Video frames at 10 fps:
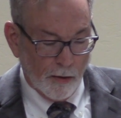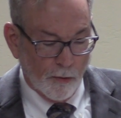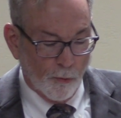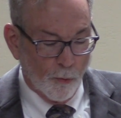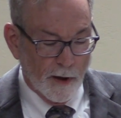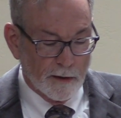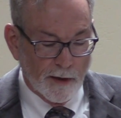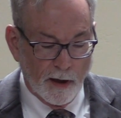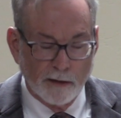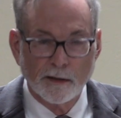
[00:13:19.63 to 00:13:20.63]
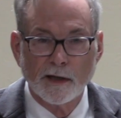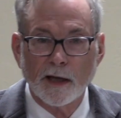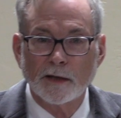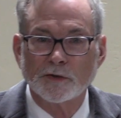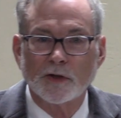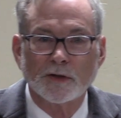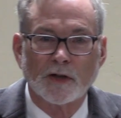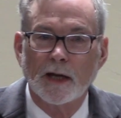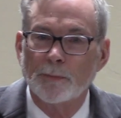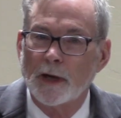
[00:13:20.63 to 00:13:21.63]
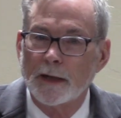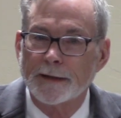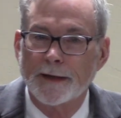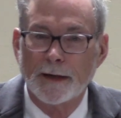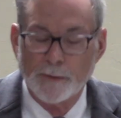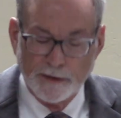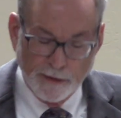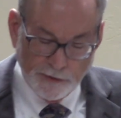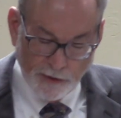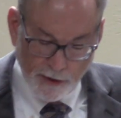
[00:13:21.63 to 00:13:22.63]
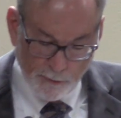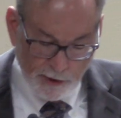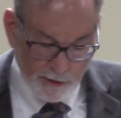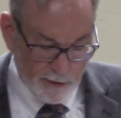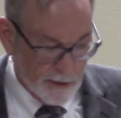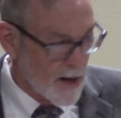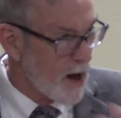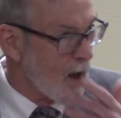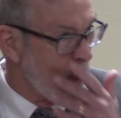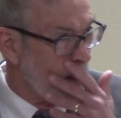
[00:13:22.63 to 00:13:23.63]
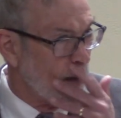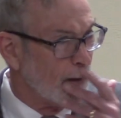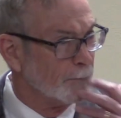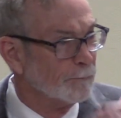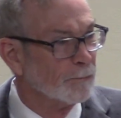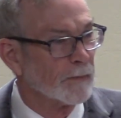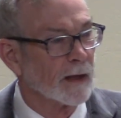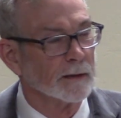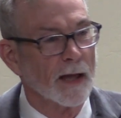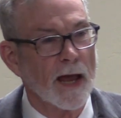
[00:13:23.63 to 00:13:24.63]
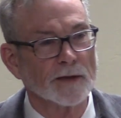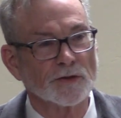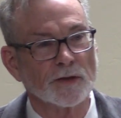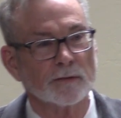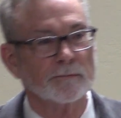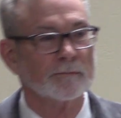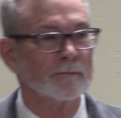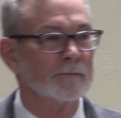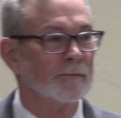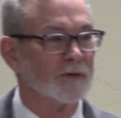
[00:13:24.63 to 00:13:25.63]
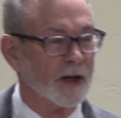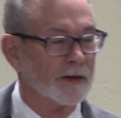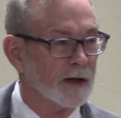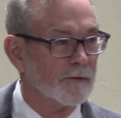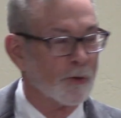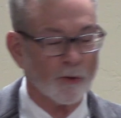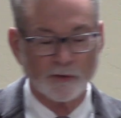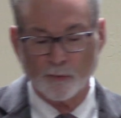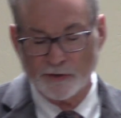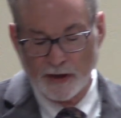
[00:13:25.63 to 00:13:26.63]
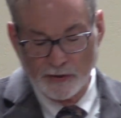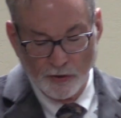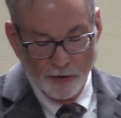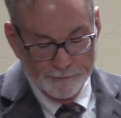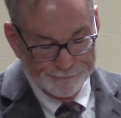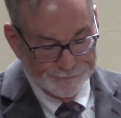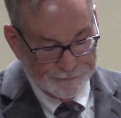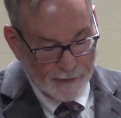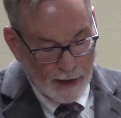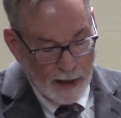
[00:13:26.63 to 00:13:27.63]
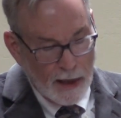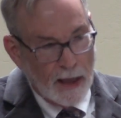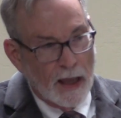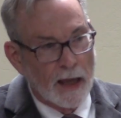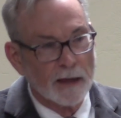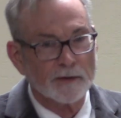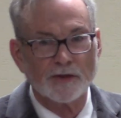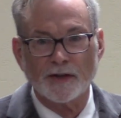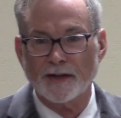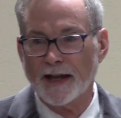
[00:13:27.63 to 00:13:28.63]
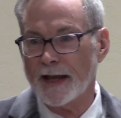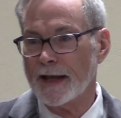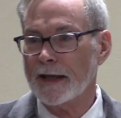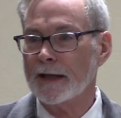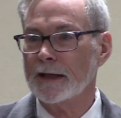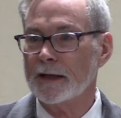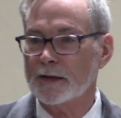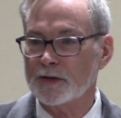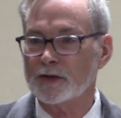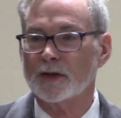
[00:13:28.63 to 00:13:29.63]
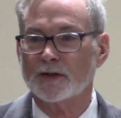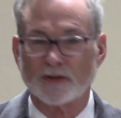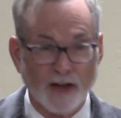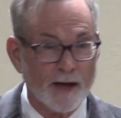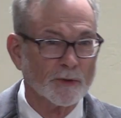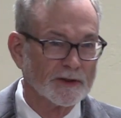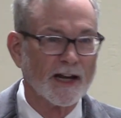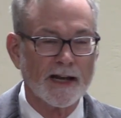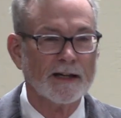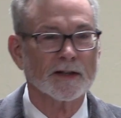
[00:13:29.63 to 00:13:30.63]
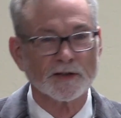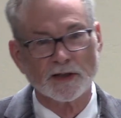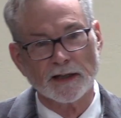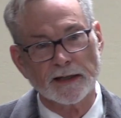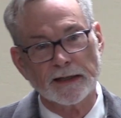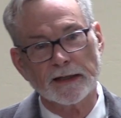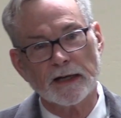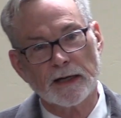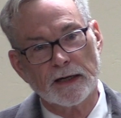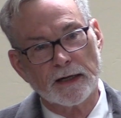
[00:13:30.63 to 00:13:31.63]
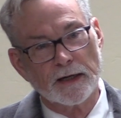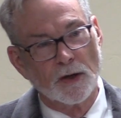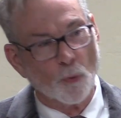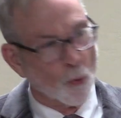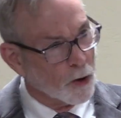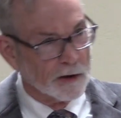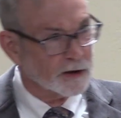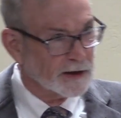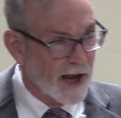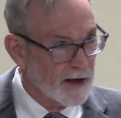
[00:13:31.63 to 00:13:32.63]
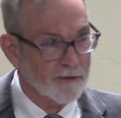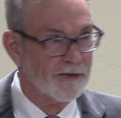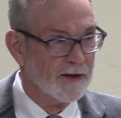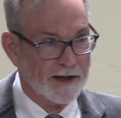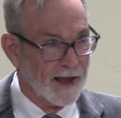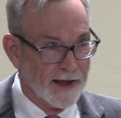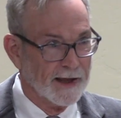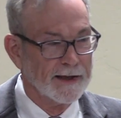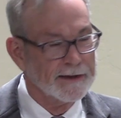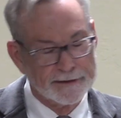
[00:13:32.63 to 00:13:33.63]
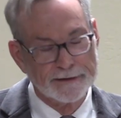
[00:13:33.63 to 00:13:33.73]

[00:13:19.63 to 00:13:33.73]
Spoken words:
Well, the holidays just keep on coming this time of year. Last Sunday, of course, was Easter, and today is simultaneously World Health Day